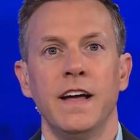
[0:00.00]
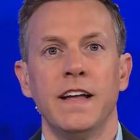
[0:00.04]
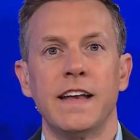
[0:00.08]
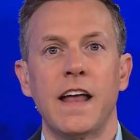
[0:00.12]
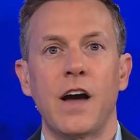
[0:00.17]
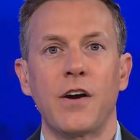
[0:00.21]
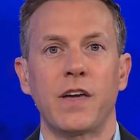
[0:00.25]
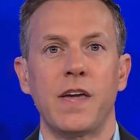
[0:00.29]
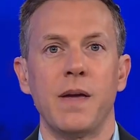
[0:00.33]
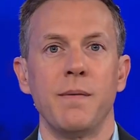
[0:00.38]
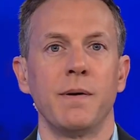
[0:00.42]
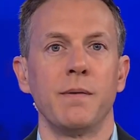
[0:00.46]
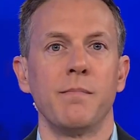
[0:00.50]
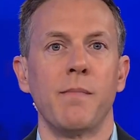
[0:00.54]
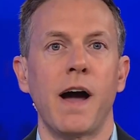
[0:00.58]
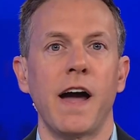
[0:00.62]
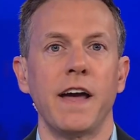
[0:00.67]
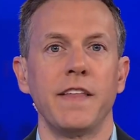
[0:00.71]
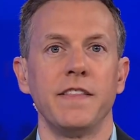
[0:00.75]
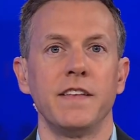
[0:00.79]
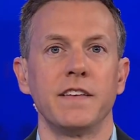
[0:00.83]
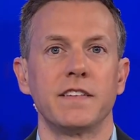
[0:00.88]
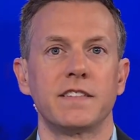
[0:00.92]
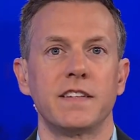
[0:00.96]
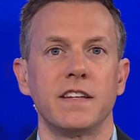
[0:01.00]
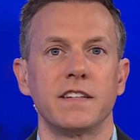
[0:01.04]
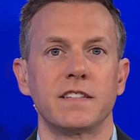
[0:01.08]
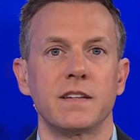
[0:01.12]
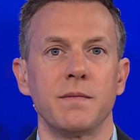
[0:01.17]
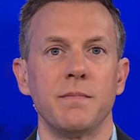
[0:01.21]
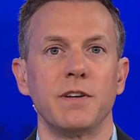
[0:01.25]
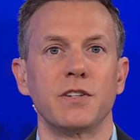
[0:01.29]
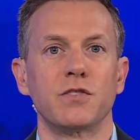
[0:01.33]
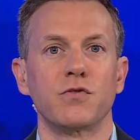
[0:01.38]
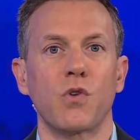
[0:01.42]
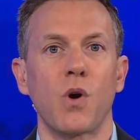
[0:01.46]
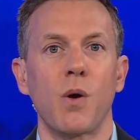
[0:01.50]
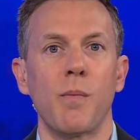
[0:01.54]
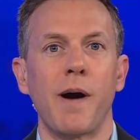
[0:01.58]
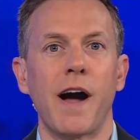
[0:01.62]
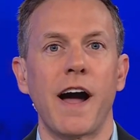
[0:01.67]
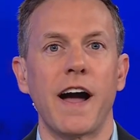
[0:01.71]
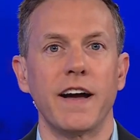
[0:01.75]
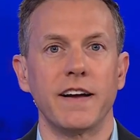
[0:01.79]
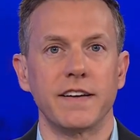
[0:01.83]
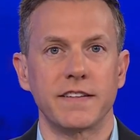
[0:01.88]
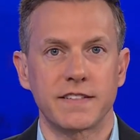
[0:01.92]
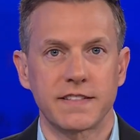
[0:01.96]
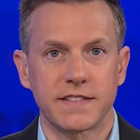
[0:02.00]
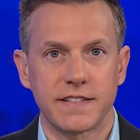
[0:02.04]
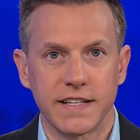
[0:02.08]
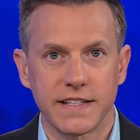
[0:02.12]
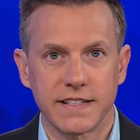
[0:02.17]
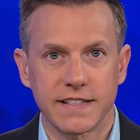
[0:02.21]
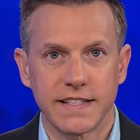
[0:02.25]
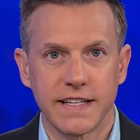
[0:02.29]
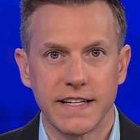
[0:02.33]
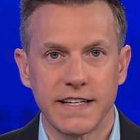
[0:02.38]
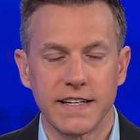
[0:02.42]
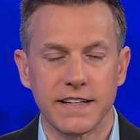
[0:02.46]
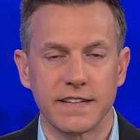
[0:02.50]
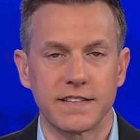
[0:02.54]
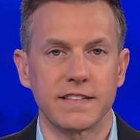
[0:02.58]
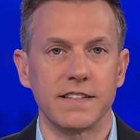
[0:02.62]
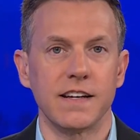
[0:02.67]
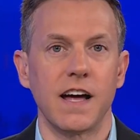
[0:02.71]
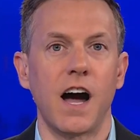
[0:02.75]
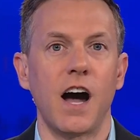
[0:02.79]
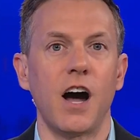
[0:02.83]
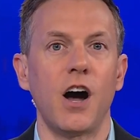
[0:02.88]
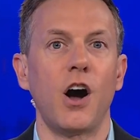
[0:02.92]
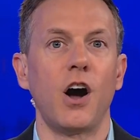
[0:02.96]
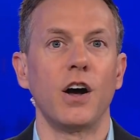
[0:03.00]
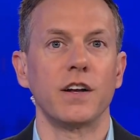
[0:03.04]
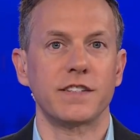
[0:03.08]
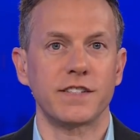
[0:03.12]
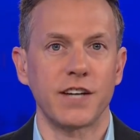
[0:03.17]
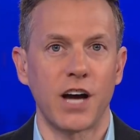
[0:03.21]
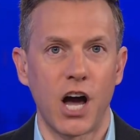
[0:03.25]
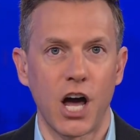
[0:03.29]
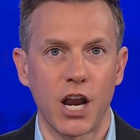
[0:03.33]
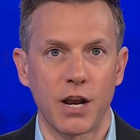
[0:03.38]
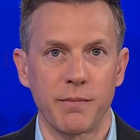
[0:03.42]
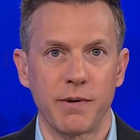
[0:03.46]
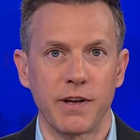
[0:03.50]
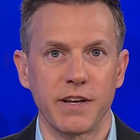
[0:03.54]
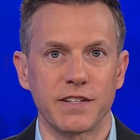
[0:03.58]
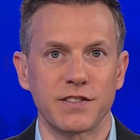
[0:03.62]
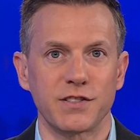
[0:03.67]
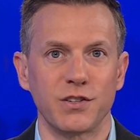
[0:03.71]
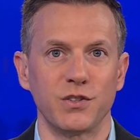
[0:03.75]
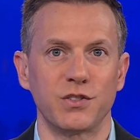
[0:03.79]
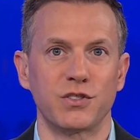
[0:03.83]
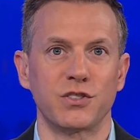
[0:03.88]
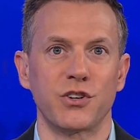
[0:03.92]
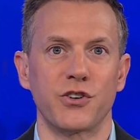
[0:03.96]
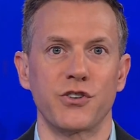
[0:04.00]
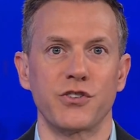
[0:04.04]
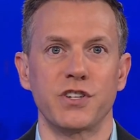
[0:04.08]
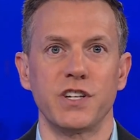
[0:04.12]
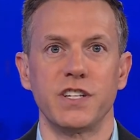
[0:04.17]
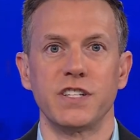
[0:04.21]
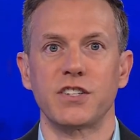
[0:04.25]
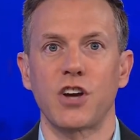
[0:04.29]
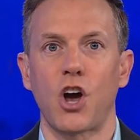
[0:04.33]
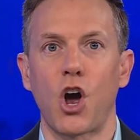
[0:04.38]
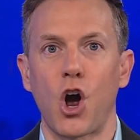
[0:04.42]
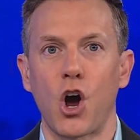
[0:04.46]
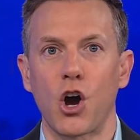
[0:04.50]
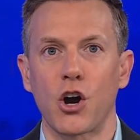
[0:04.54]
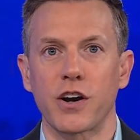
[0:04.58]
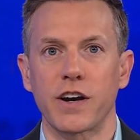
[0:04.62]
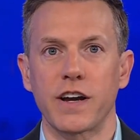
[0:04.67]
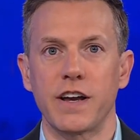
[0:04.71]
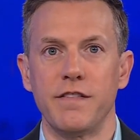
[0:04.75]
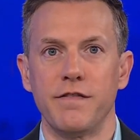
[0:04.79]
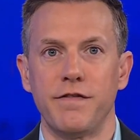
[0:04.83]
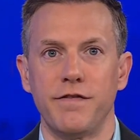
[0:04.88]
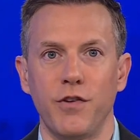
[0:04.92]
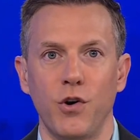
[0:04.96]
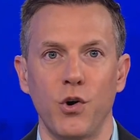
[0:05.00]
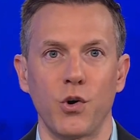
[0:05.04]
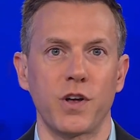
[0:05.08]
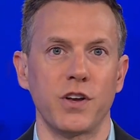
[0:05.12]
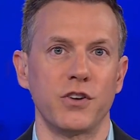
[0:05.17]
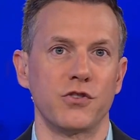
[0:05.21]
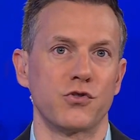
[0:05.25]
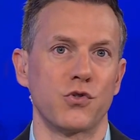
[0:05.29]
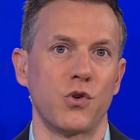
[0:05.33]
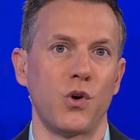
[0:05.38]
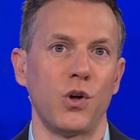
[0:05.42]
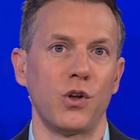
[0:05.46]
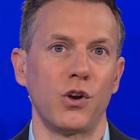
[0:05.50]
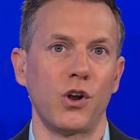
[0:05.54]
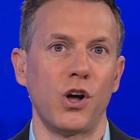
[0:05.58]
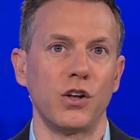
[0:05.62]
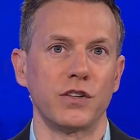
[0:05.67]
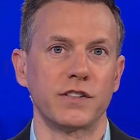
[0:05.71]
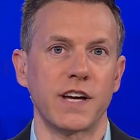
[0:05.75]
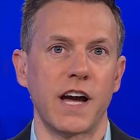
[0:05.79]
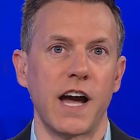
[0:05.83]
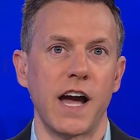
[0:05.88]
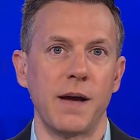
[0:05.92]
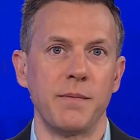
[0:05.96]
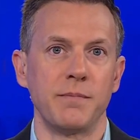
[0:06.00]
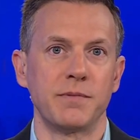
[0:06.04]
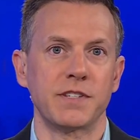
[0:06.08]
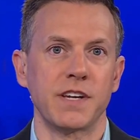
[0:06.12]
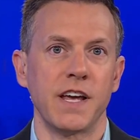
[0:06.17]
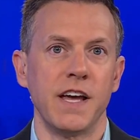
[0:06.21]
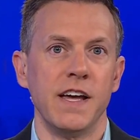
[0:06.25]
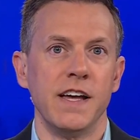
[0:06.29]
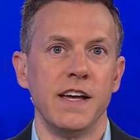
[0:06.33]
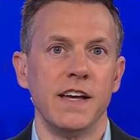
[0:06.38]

Now keep in mind this system is robot assisted. It's not autonomous, so surgeons are in full control at all times.